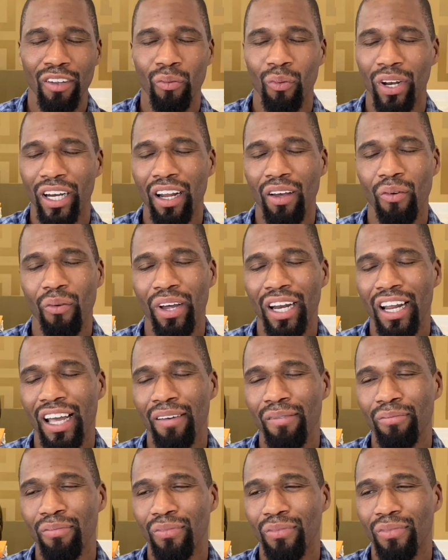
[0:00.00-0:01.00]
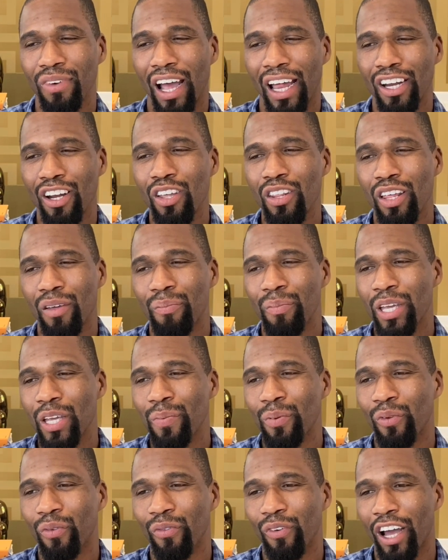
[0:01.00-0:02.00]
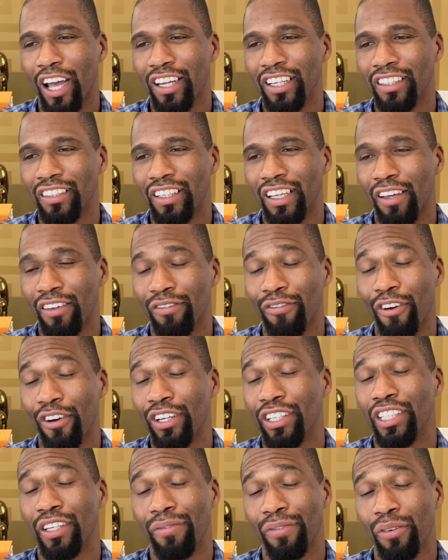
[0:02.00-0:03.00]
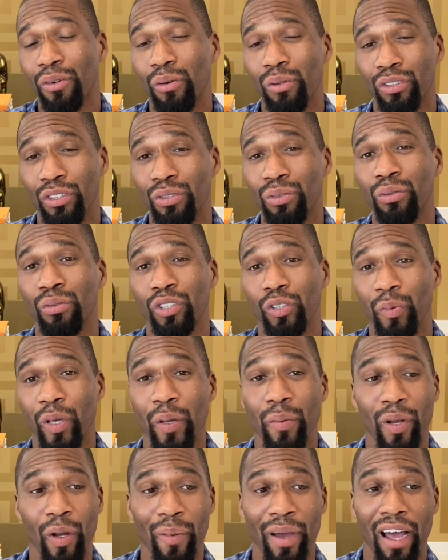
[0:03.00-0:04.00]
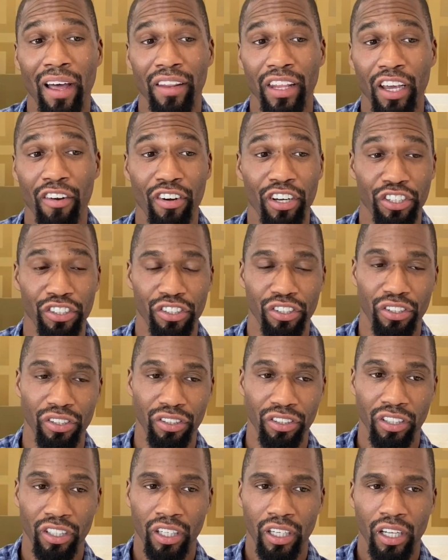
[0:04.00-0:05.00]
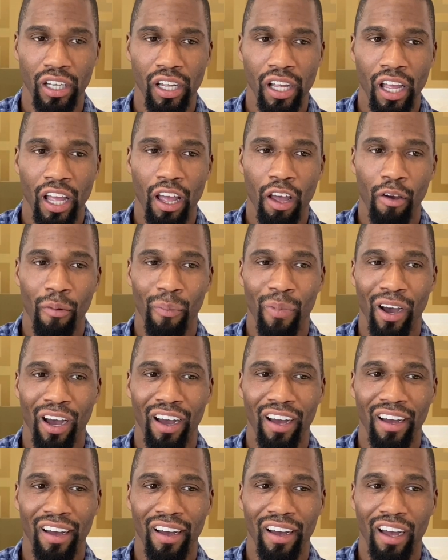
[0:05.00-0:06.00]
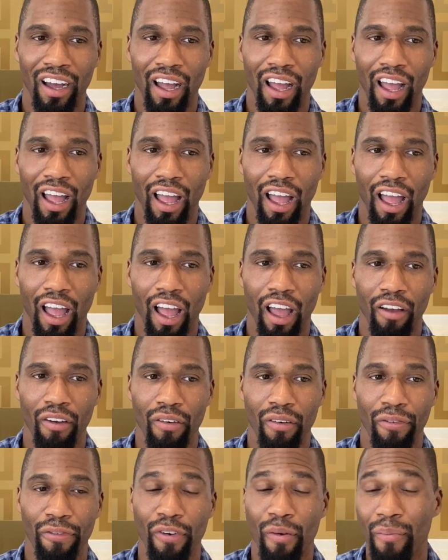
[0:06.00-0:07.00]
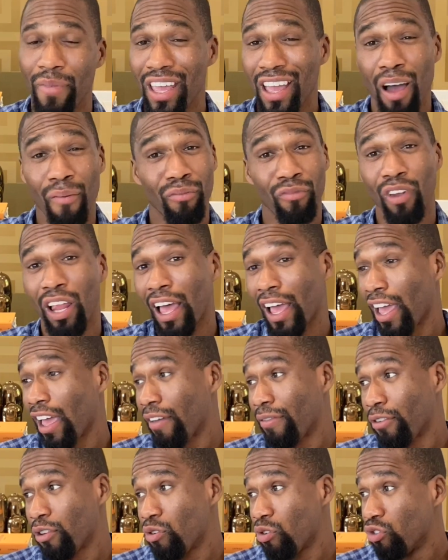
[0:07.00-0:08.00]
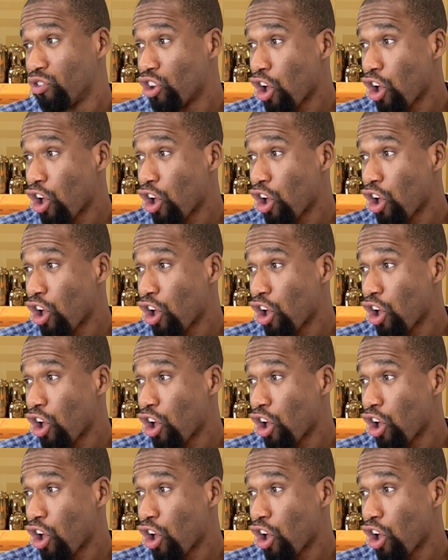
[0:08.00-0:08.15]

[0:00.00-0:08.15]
when I know that people find it very difficult to talk to people about their issues, but for me, I'm like, if you